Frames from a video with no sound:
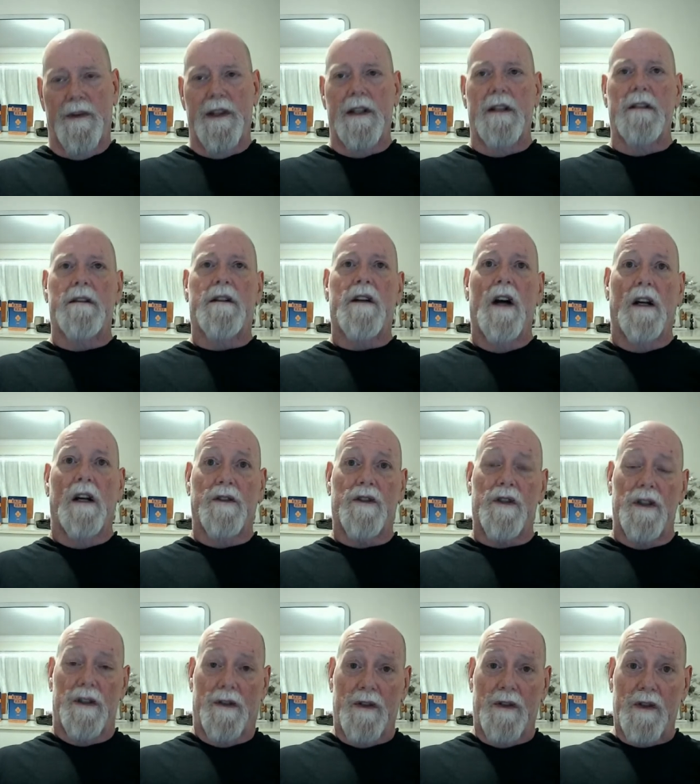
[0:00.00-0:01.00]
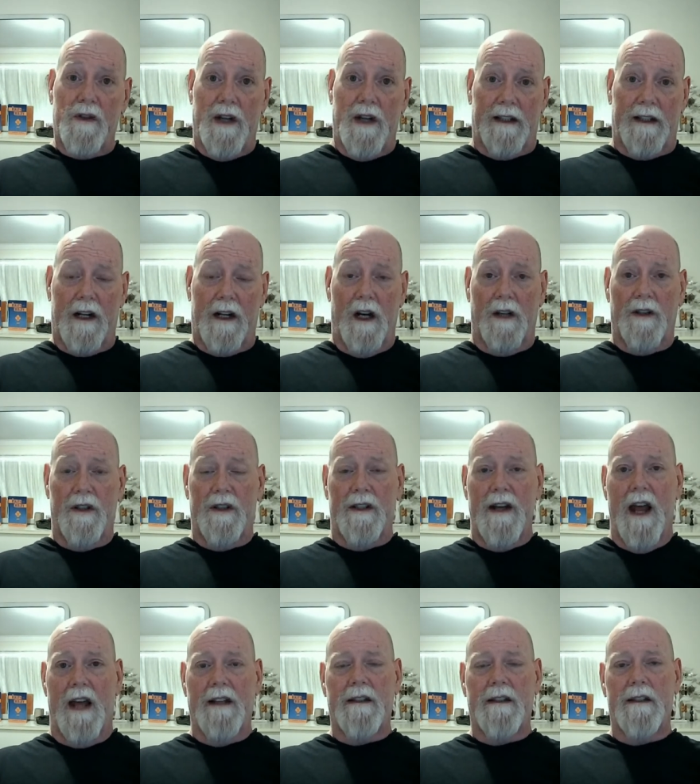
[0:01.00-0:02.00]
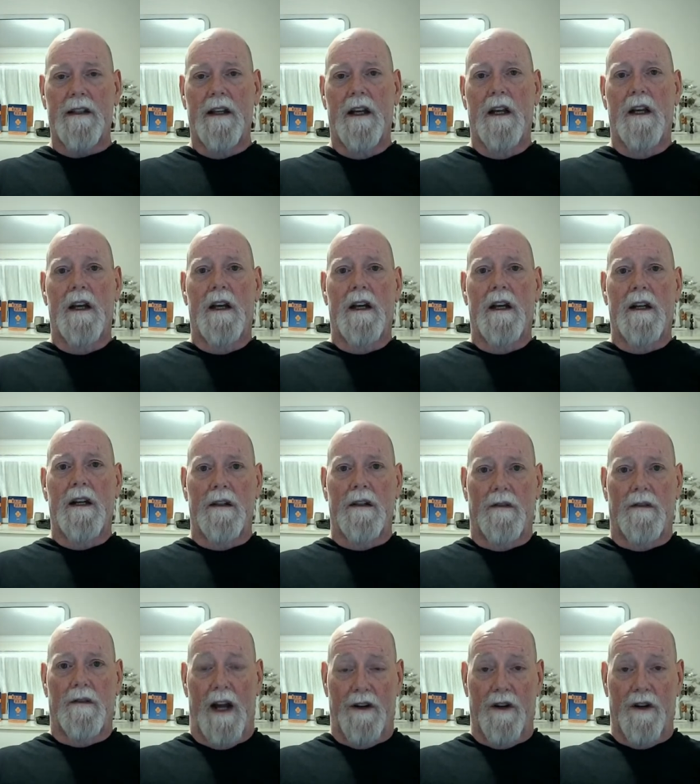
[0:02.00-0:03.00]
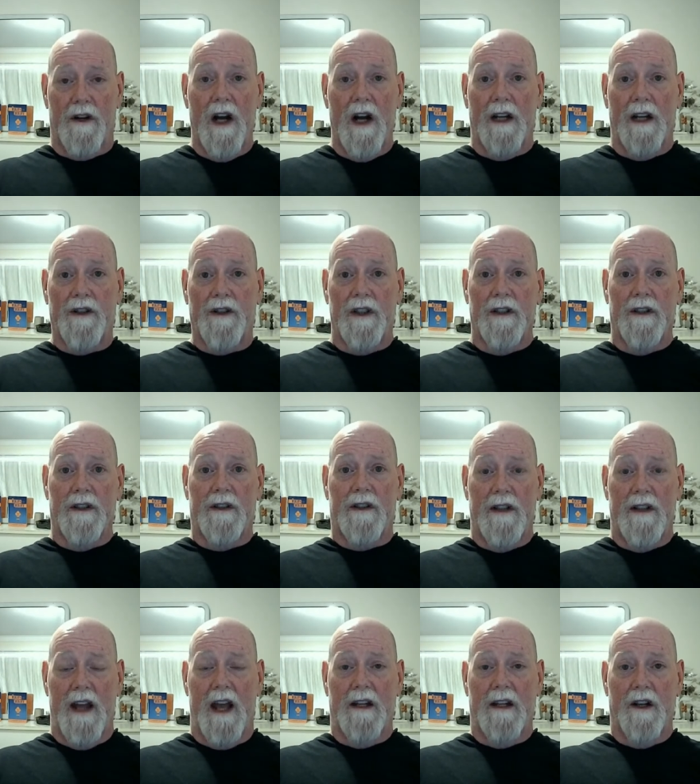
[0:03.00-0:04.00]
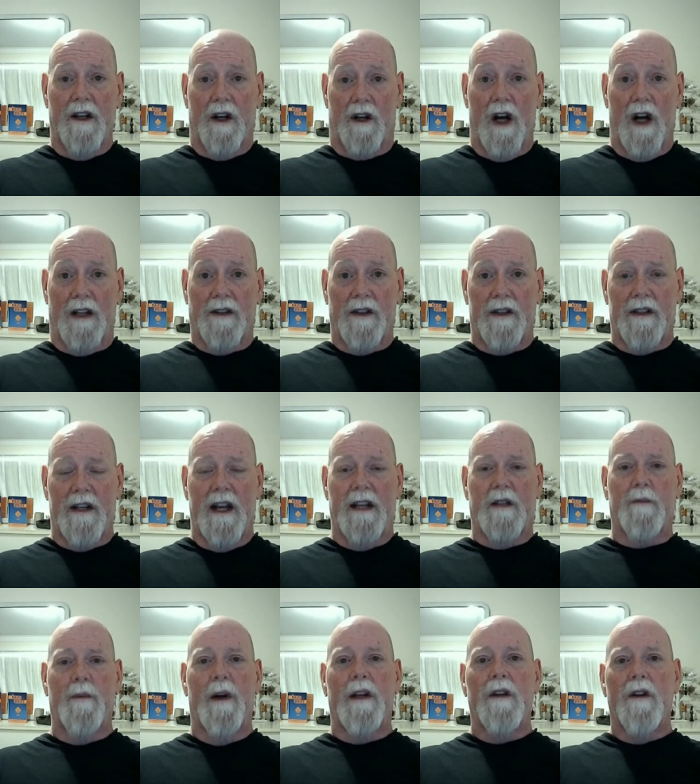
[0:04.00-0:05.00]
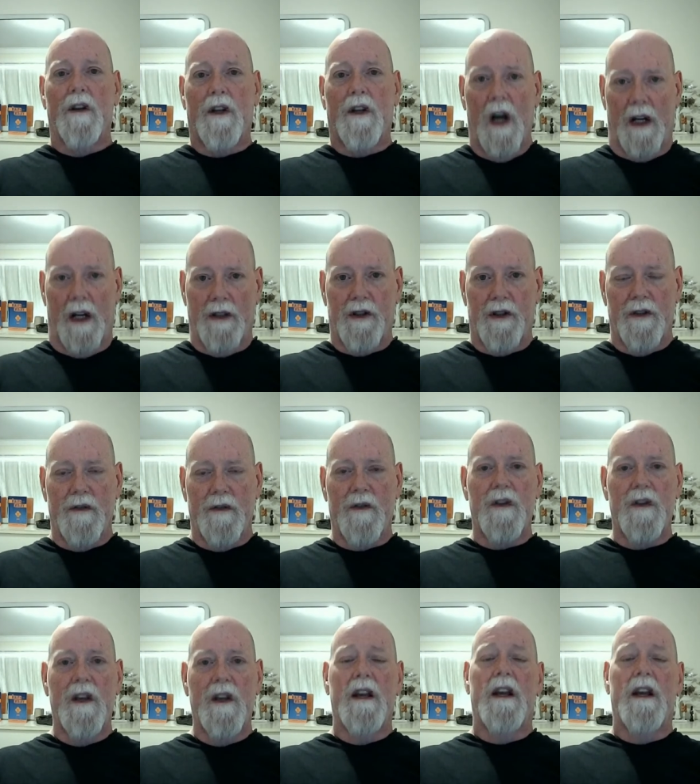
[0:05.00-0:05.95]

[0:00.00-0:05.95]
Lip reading: conscience, not the consciousness, not your conscience, your consciousness, but your conscience.